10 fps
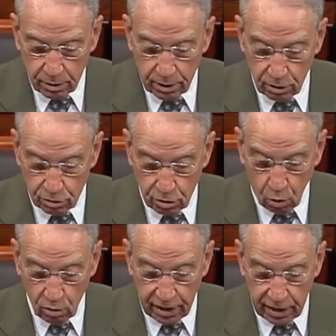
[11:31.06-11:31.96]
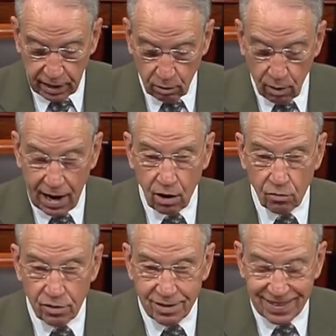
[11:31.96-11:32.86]
There is no getting
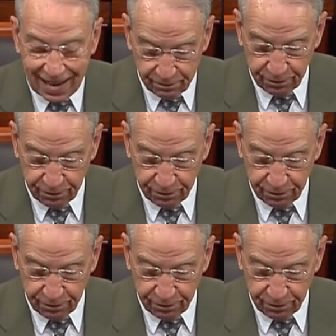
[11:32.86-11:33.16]
around that